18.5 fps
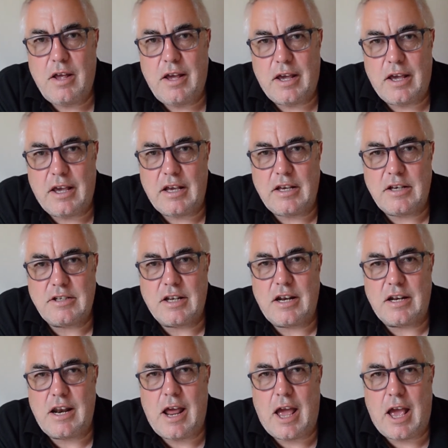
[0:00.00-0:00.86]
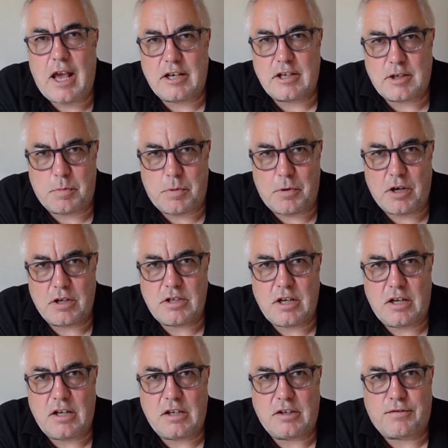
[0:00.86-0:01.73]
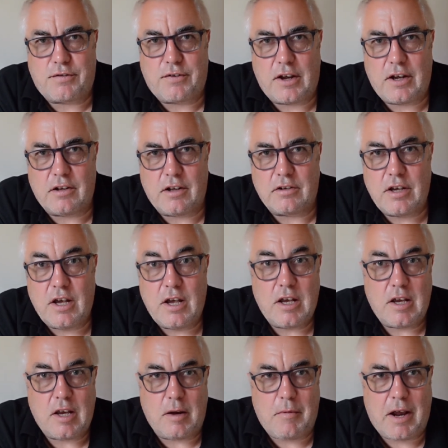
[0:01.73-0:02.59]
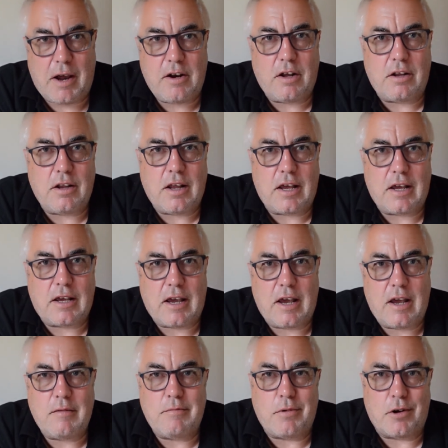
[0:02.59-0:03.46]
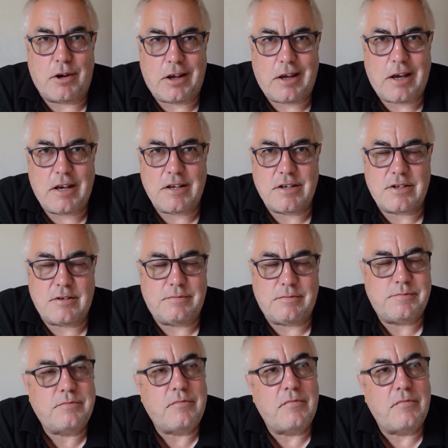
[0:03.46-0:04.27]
He's an expert in his field. You might not like it, but he is.